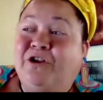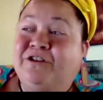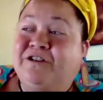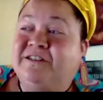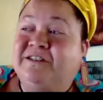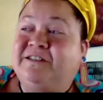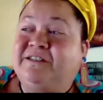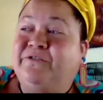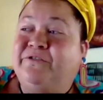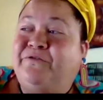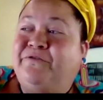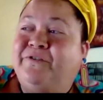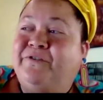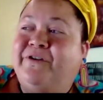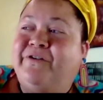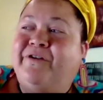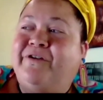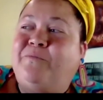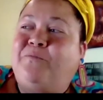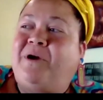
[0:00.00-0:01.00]
just the
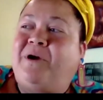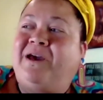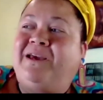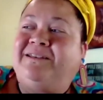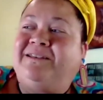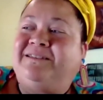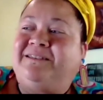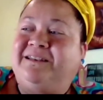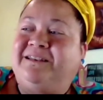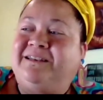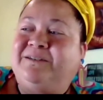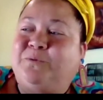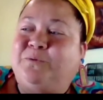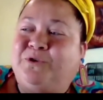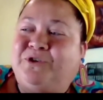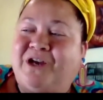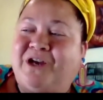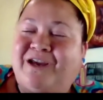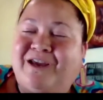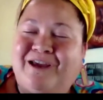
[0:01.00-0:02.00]
very basics,
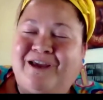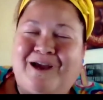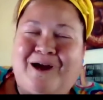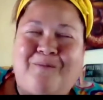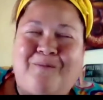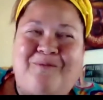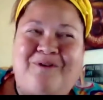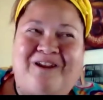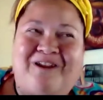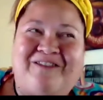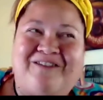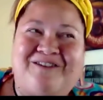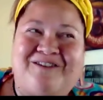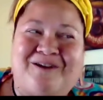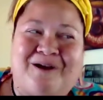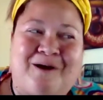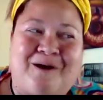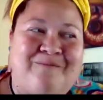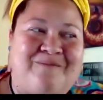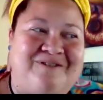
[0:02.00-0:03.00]
which I can come another
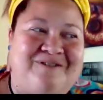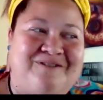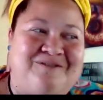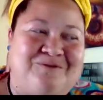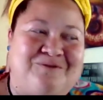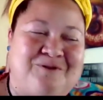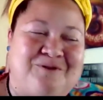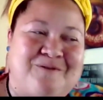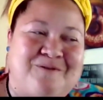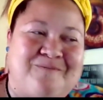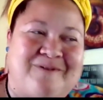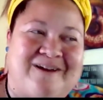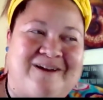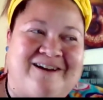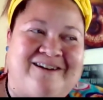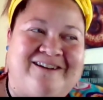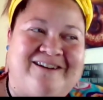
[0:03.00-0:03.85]
time and talk about.